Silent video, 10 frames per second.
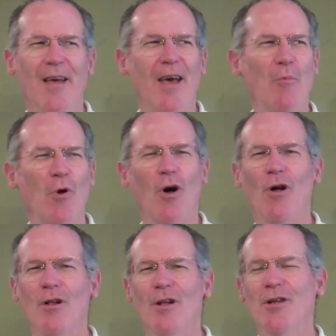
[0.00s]
And we
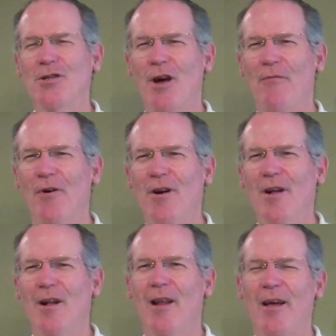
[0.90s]
all suffer,
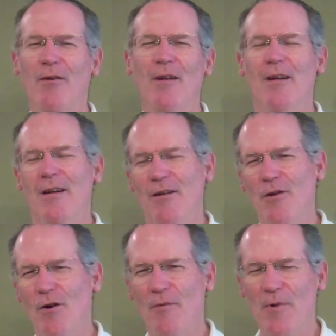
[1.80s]
like,
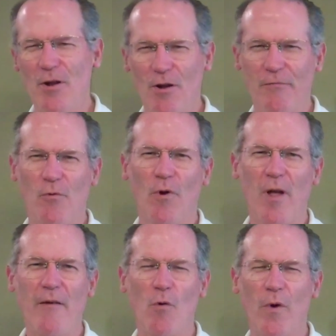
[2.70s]
you know, I mean, you lift really
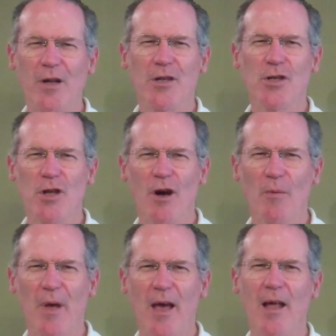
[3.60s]
heavy weights as a
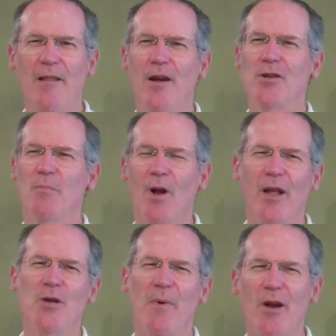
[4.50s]
young man, and then as a
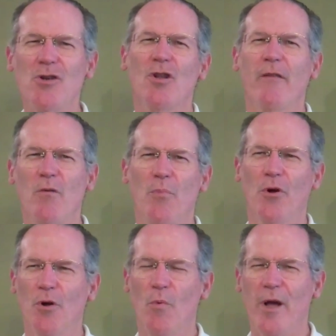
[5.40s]
middle-aged man, you're still lifting
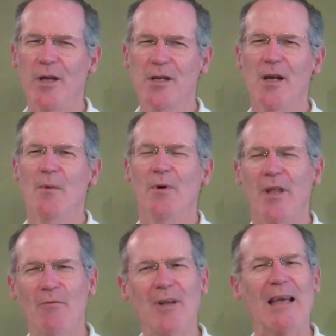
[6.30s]
pretty good weights. But
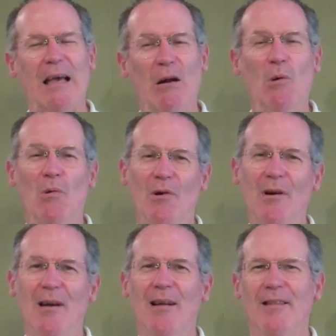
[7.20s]
then when you get kind of
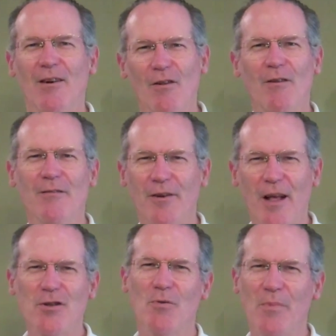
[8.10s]
older, they're
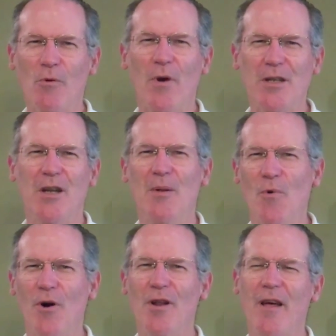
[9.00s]
not so big weights
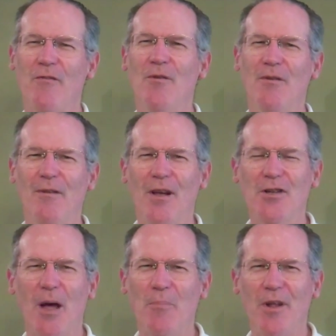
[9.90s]
anymore, and you have to
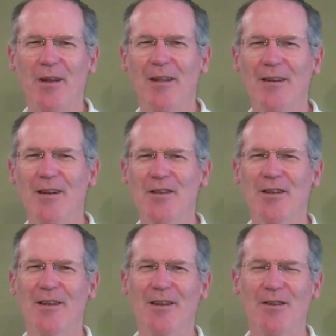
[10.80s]
accept it. And
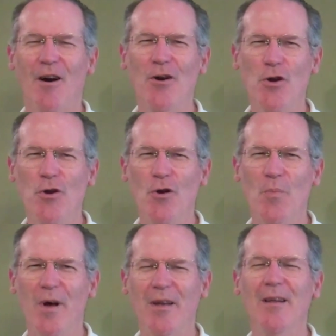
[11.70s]
it's hard to
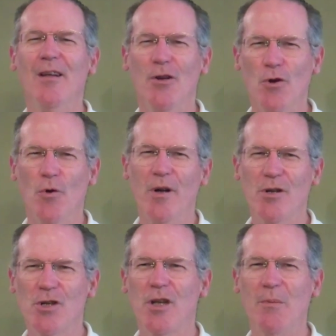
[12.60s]
do, but do it
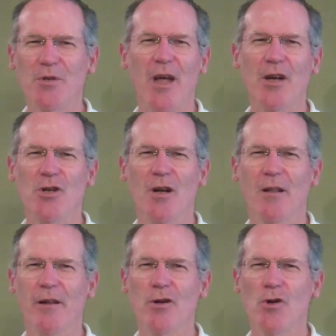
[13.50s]
and just keep snatching and
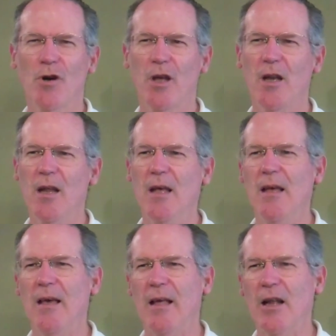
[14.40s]
clean and jerking.
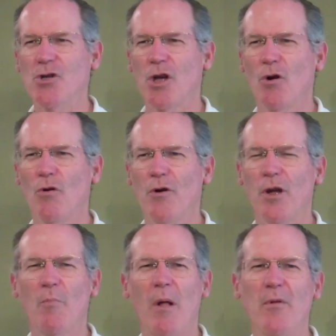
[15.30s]
And as you get older,
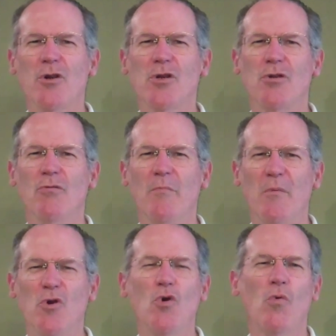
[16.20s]
you can probably just do
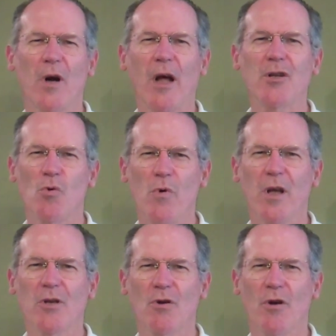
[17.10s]
maybe 2 workouts a
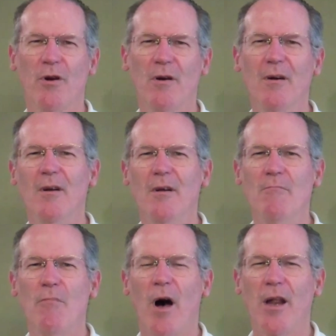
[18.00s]
week is all your
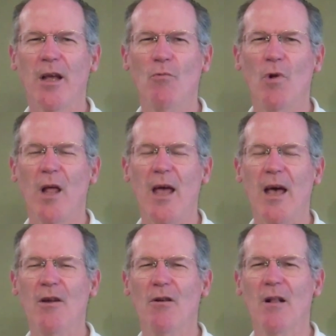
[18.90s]
body can really
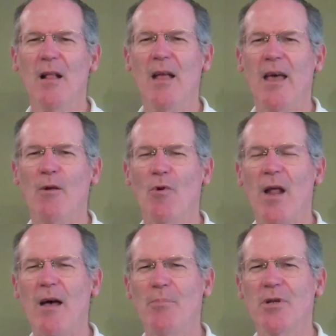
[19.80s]
handle. And what
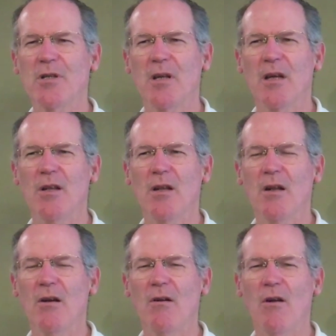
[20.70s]
happens in
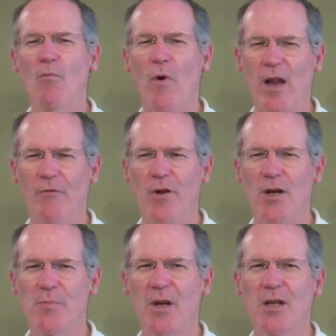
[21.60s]
weightlifting
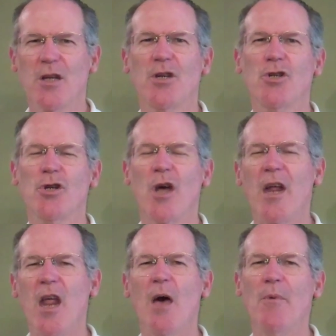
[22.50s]
is, because it's such a
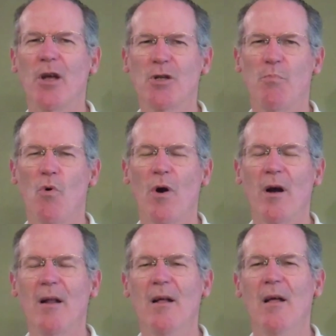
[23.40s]
dynamic
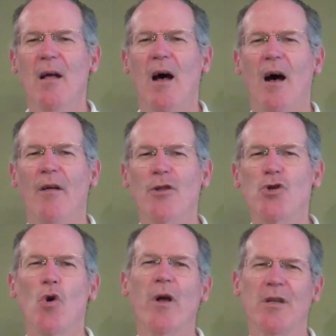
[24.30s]
sport, the
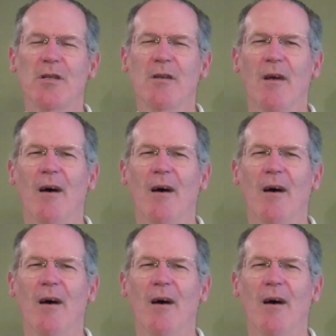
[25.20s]
joints